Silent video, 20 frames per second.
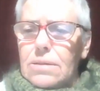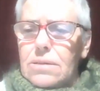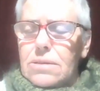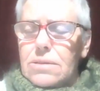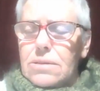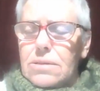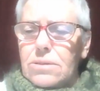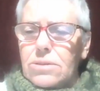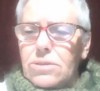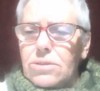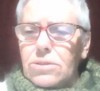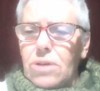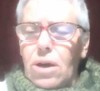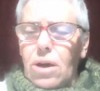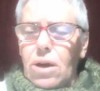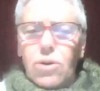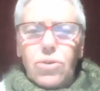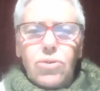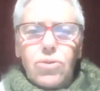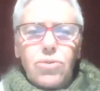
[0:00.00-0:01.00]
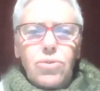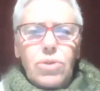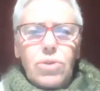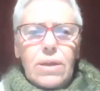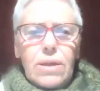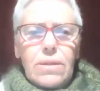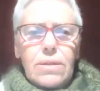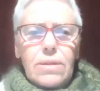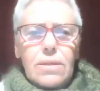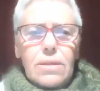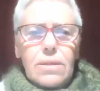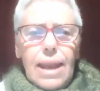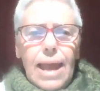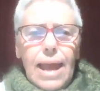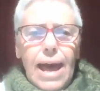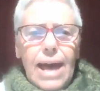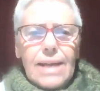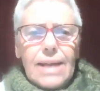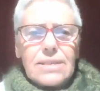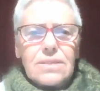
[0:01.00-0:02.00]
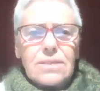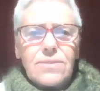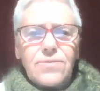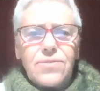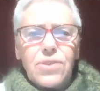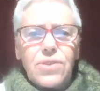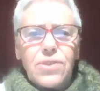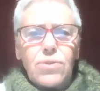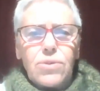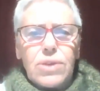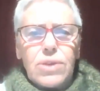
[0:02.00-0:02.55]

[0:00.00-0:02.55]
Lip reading: So in the last few